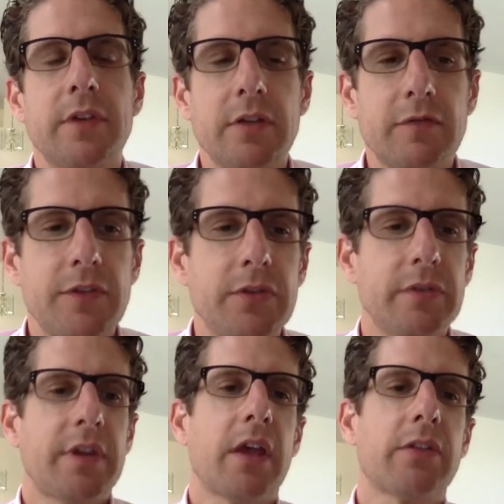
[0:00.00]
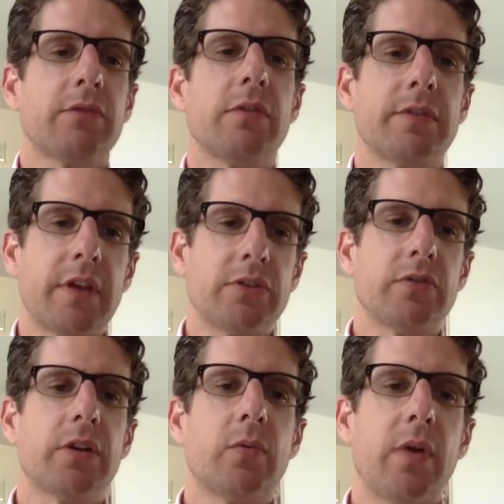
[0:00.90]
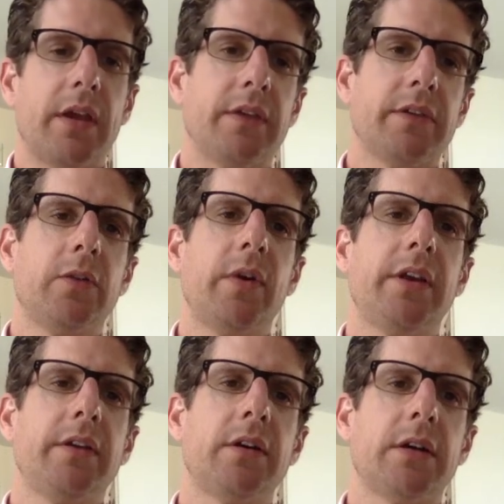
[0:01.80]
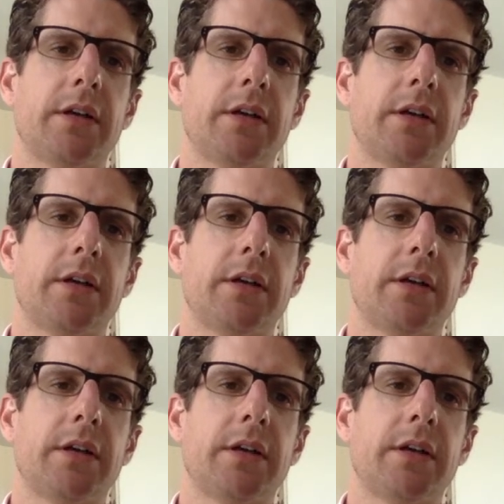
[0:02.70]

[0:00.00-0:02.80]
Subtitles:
infused ethnocentric ways, in a way